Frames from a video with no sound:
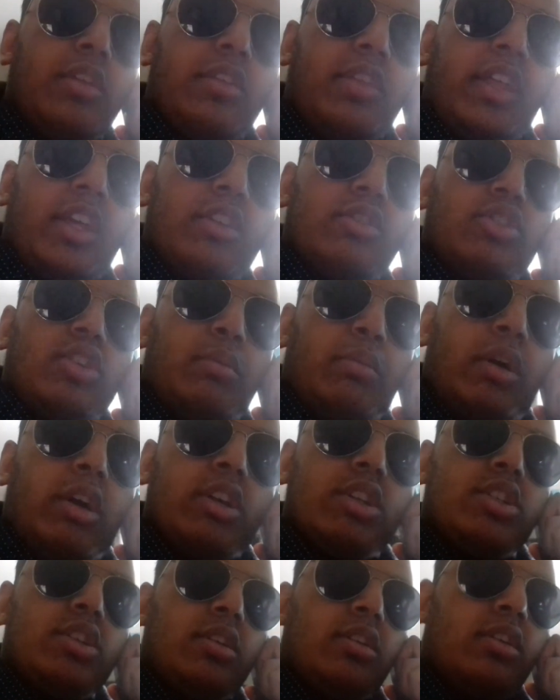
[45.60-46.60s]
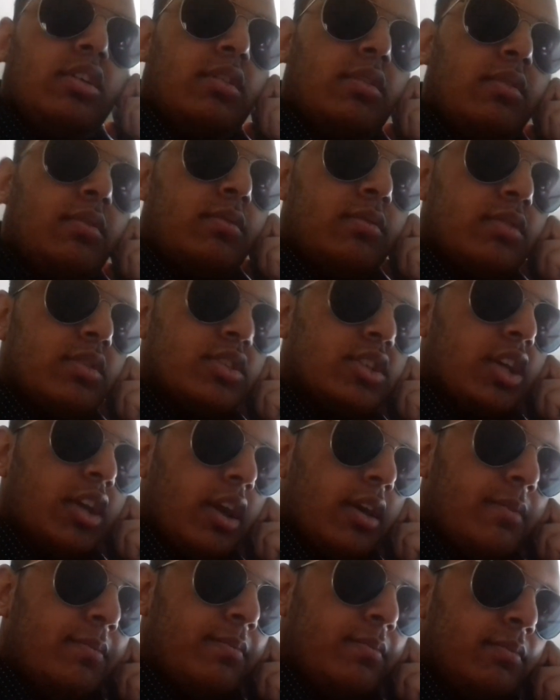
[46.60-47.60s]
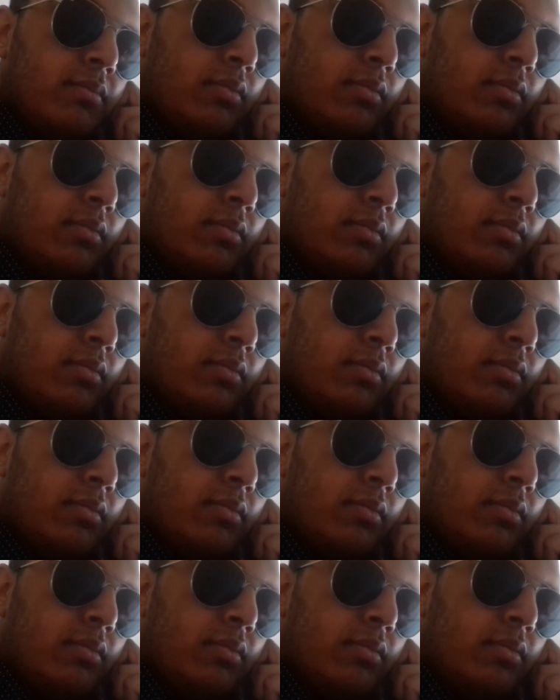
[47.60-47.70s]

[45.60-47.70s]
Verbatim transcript: but thank you so much. See ya.